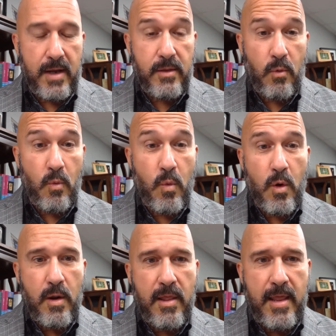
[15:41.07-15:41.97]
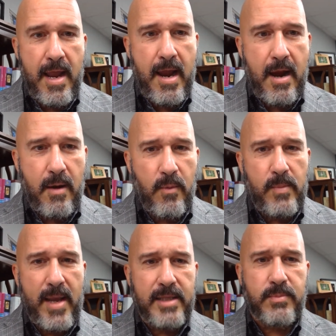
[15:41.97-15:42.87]
And the word there
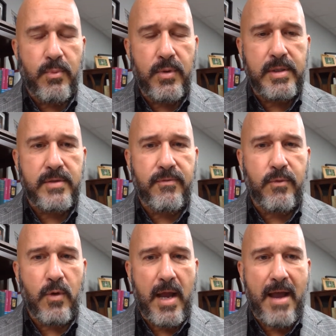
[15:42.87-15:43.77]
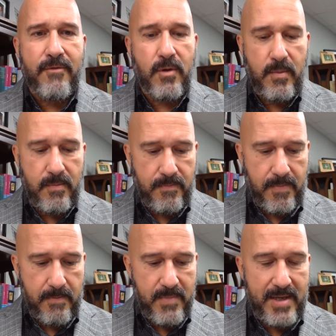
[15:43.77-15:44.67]
remains priest forever
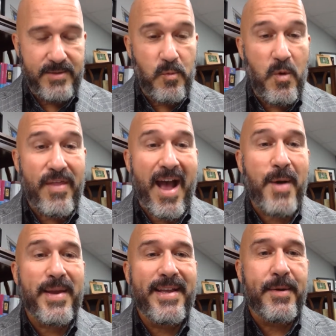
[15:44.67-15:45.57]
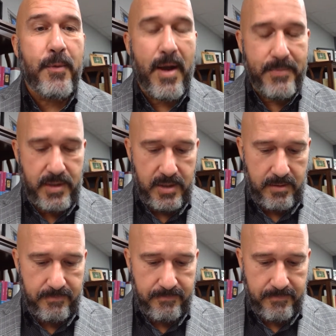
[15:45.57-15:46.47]
means without
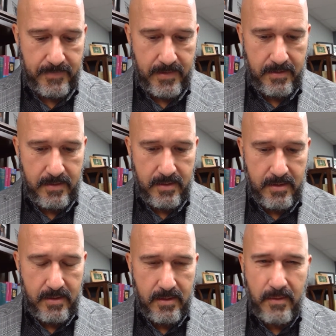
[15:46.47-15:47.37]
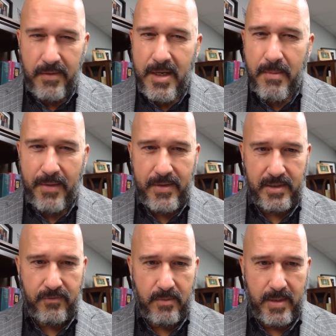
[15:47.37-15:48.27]
interruption. Now think about
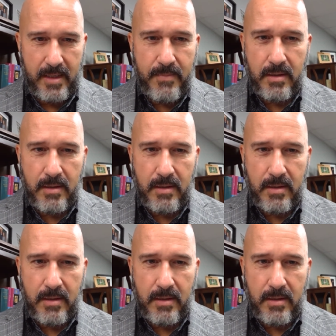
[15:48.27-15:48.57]
this for a minute.